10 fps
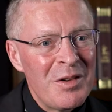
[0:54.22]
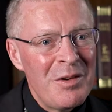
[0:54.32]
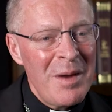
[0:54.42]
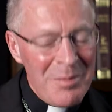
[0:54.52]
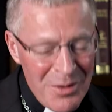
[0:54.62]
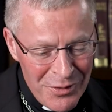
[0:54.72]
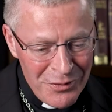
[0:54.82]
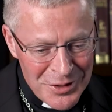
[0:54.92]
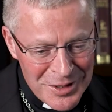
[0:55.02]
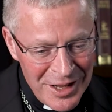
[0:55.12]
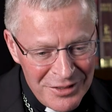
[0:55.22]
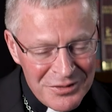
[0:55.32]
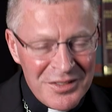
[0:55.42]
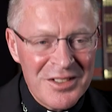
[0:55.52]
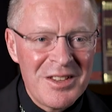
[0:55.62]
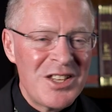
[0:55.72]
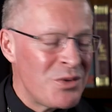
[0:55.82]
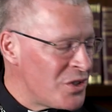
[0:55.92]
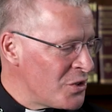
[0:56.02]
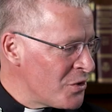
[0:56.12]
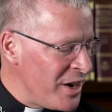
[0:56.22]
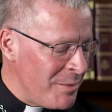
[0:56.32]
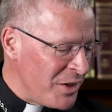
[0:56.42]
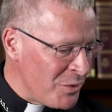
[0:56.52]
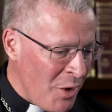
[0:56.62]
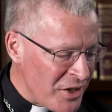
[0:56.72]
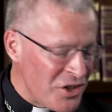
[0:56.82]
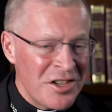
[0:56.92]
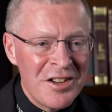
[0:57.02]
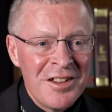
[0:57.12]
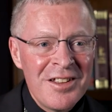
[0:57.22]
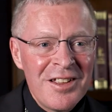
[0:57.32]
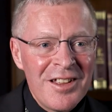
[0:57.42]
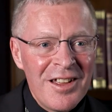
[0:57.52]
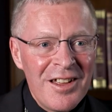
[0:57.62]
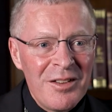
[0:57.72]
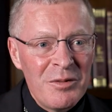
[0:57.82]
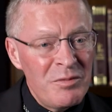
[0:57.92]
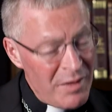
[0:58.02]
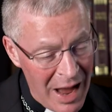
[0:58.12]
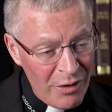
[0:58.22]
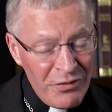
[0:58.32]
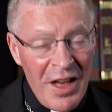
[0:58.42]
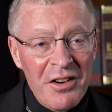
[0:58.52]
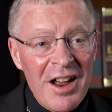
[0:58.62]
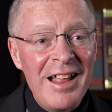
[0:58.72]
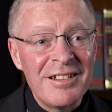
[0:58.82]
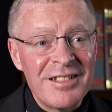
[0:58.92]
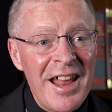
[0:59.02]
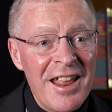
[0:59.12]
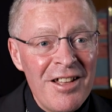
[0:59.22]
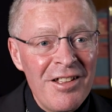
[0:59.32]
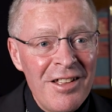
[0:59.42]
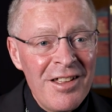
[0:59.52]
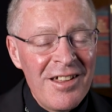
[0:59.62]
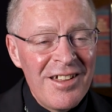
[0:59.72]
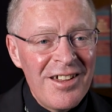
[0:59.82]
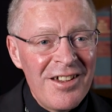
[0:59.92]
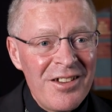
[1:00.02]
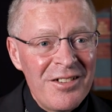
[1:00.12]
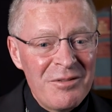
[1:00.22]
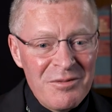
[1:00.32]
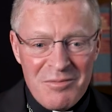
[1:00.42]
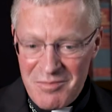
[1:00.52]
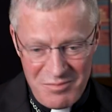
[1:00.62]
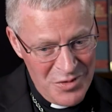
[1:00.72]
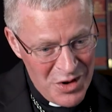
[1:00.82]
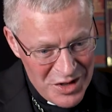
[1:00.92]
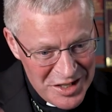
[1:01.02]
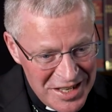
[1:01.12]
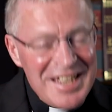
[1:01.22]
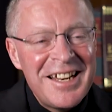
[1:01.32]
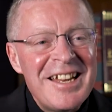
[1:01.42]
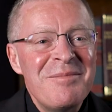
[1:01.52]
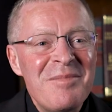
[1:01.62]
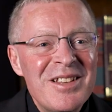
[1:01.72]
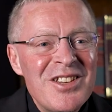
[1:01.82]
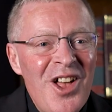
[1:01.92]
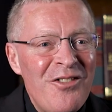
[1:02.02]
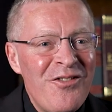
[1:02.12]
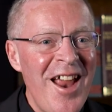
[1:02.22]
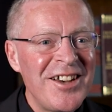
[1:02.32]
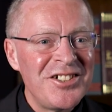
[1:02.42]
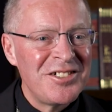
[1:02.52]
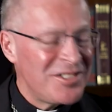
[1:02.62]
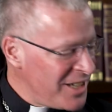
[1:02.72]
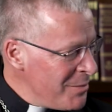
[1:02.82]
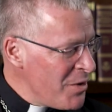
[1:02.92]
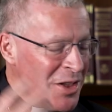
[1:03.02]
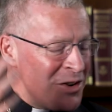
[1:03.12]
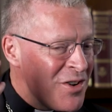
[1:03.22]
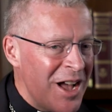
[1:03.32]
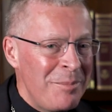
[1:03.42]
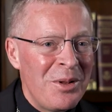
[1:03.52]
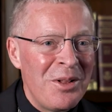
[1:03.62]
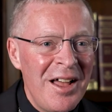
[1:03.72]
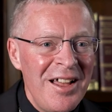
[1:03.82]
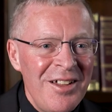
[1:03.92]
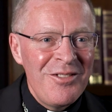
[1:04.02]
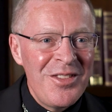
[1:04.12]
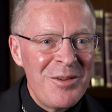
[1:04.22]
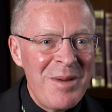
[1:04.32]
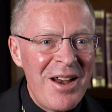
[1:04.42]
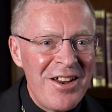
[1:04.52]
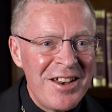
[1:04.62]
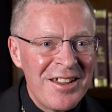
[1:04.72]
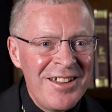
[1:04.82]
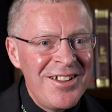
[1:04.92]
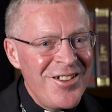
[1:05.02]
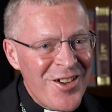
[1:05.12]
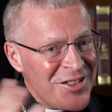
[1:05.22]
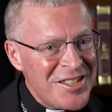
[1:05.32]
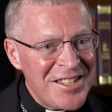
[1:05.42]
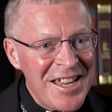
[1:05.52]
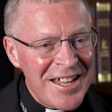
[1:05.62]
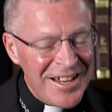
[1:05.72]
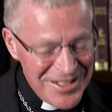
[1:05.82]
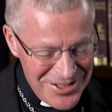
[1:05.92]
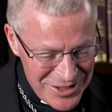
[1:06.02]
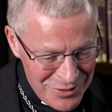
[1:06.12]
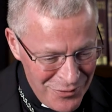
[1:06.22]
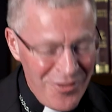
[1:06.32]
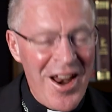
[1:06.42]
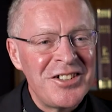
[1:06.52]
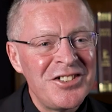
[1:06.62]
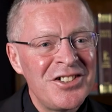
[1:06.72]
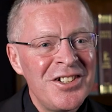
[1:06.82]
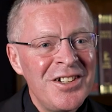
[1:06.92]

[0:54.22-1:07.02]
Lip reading: Remember the first love. That's what's so great about watching now Father Kyle Tannehill. You can see it in him. It's all fresh. Same with a new couple, huh? When they're married, you can see it. It's just fresh.